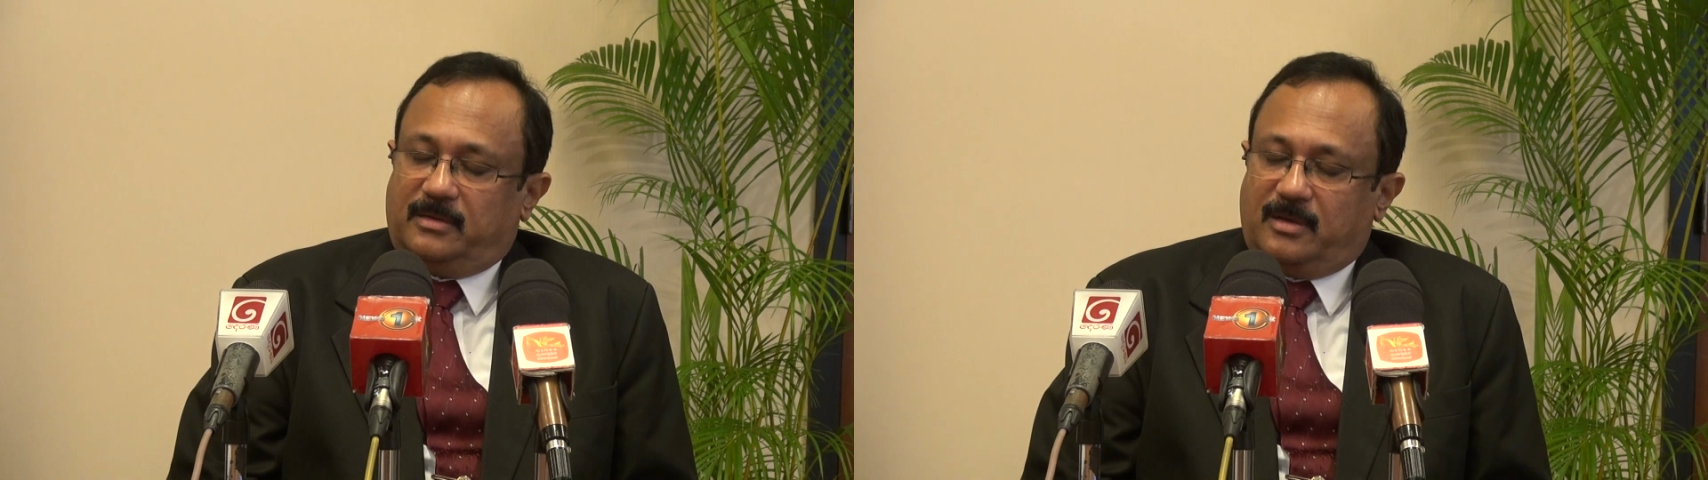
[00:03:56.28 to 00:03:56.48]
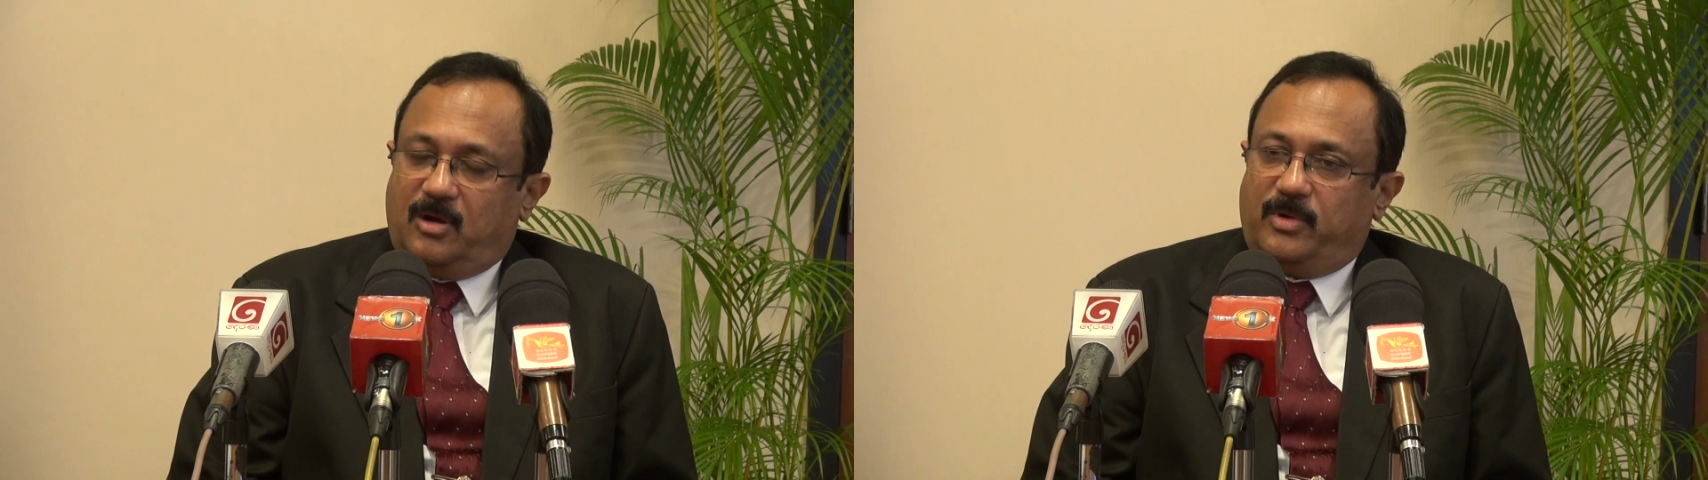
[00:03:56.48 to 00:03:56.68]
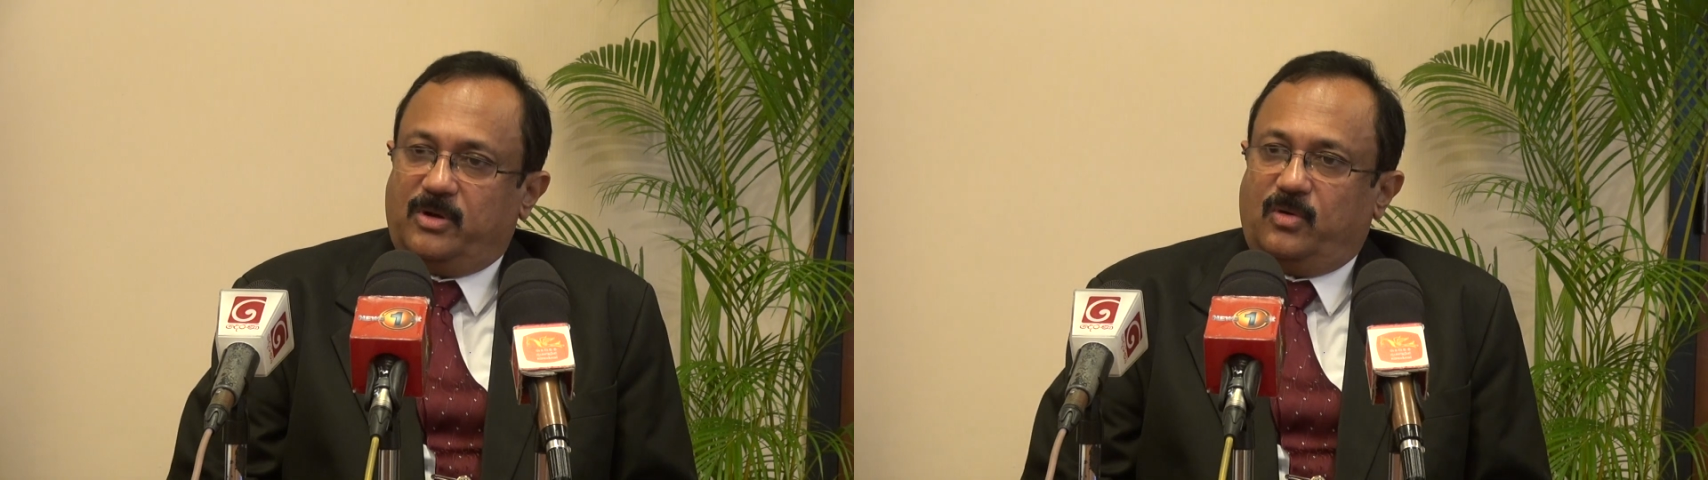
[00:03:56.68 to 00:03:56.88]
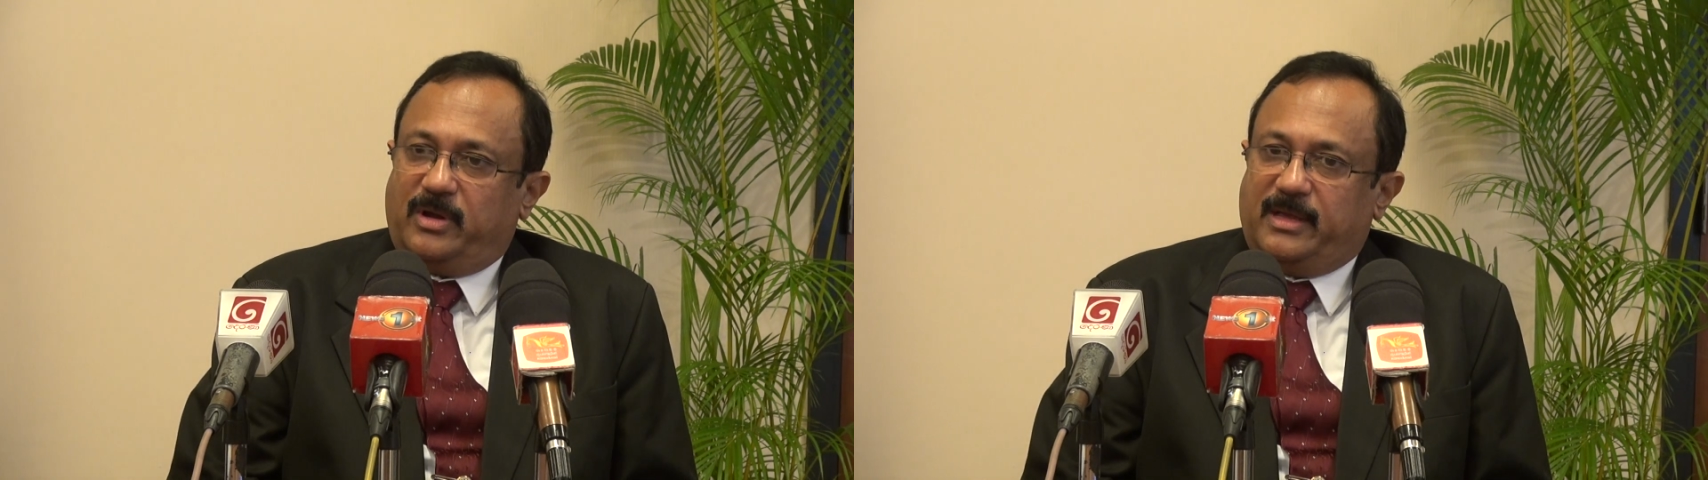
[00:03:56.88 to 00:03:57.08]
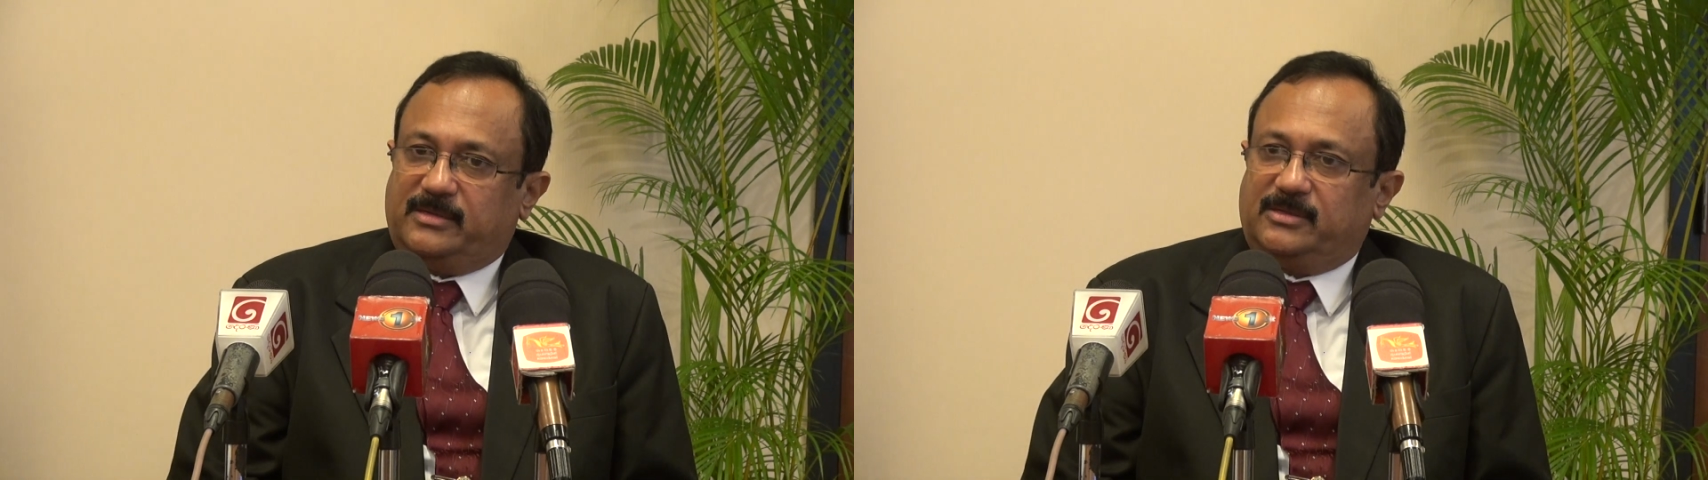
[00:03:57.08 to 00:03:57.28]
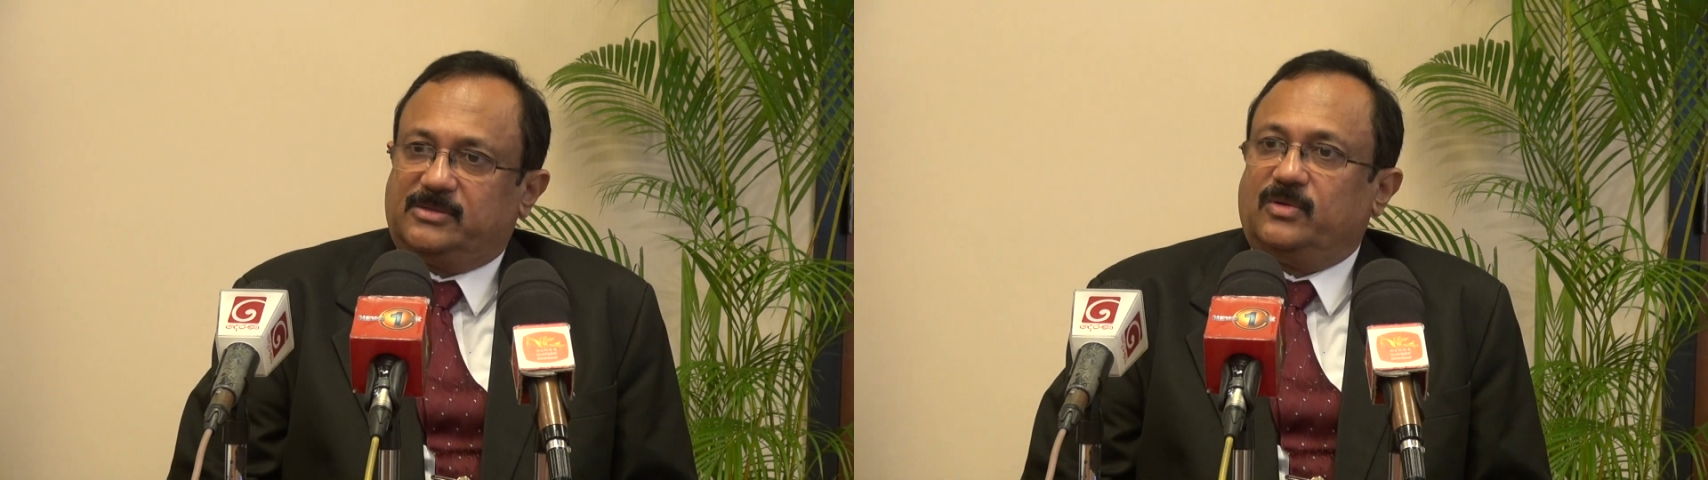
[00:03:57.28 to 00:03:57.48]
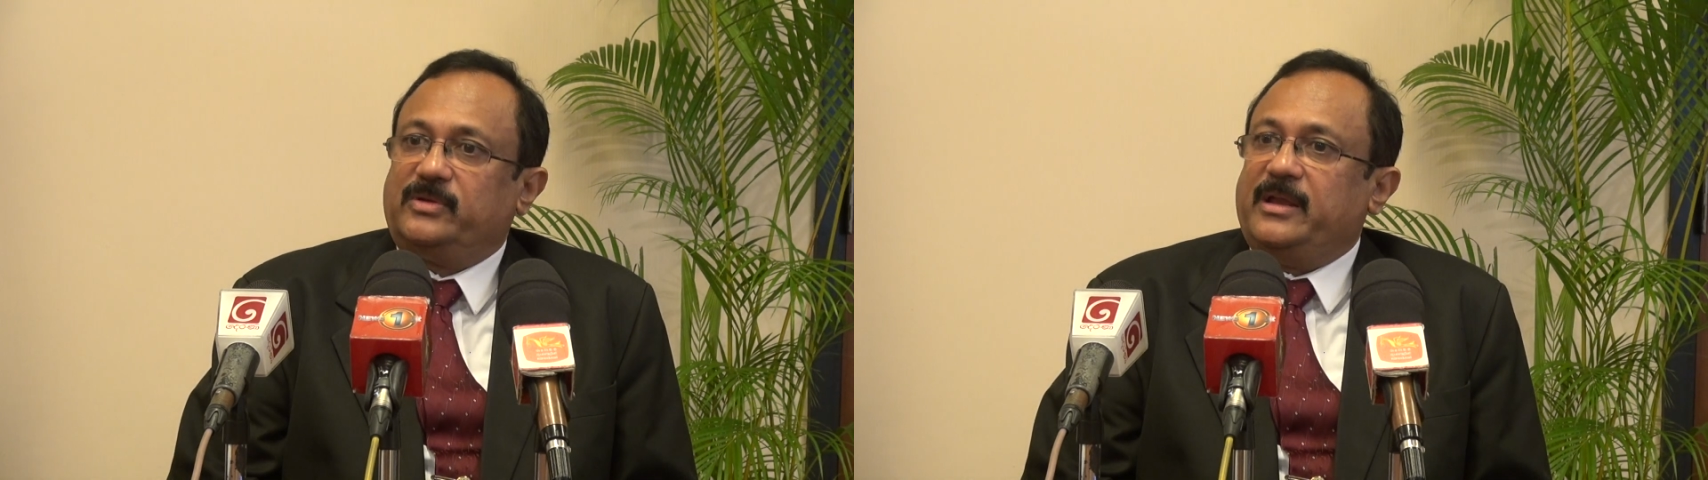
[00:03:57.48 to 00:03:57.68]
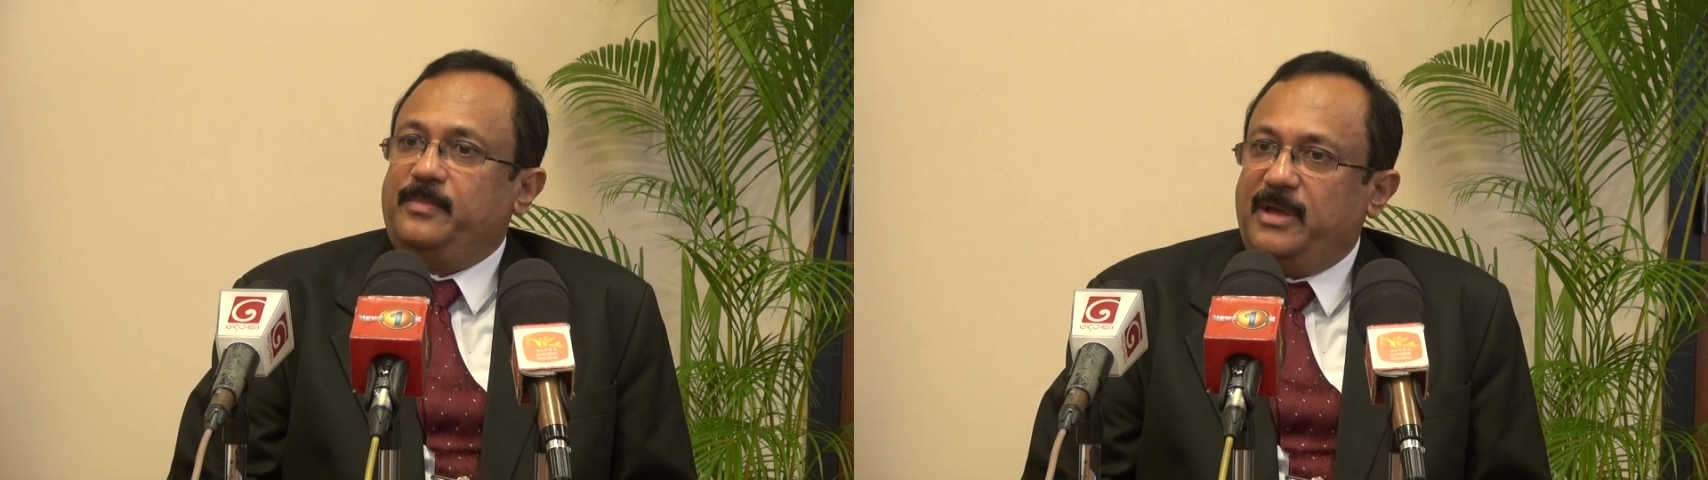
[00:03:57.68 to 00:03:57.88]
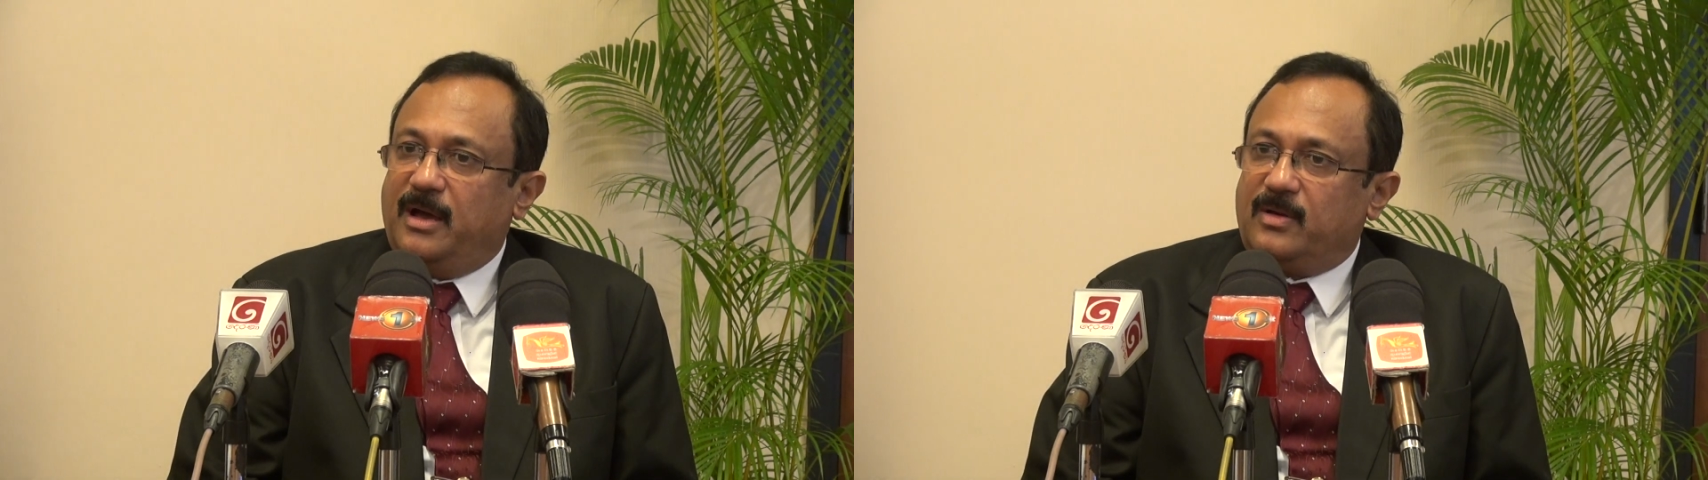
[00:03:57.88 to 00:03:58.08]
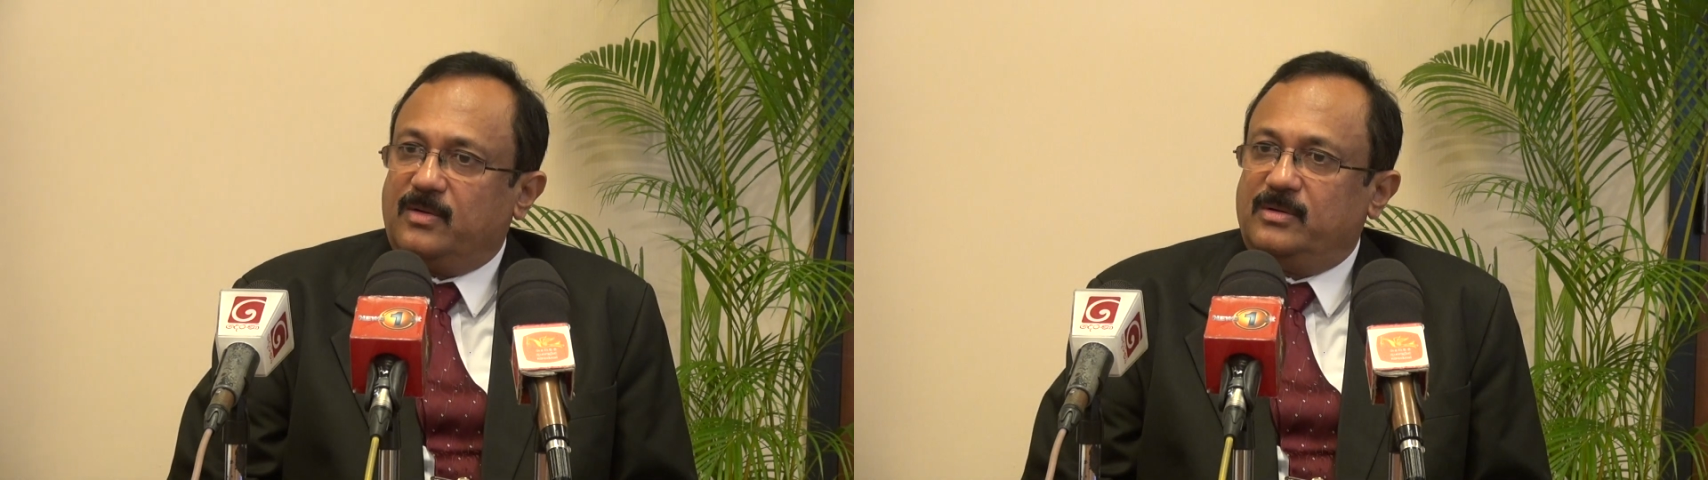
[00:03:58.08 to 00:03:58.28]
government organizations called
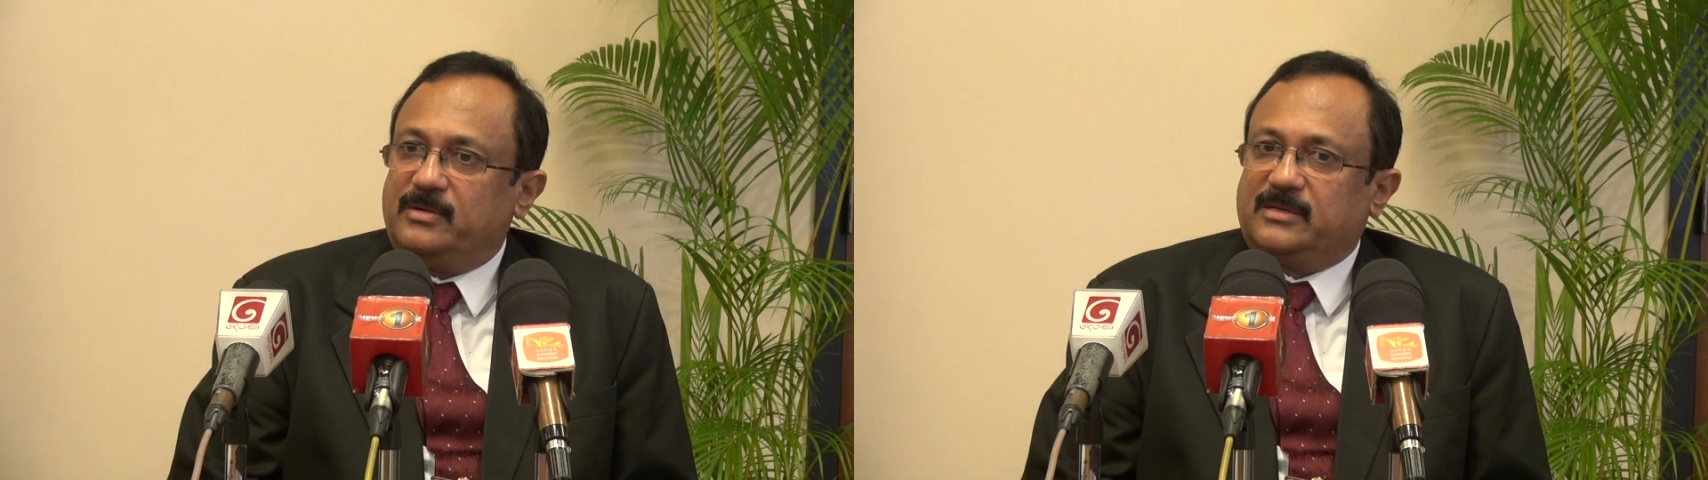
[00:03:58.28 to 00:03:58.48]
NBRO,